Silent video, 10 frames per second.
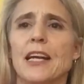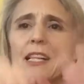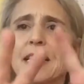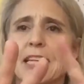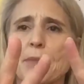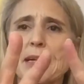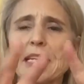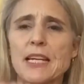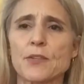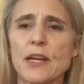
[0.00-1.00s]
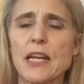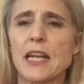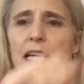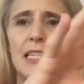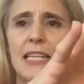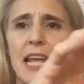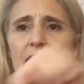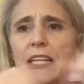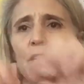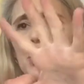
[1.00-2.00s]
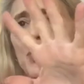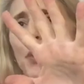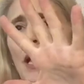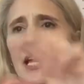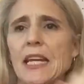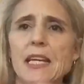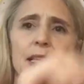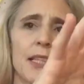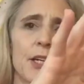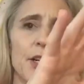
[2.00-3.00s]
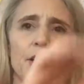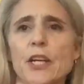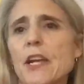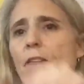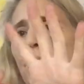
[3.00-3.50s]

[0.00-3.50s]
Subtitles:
Let's count by 10s. Ready? 10, 20, 30,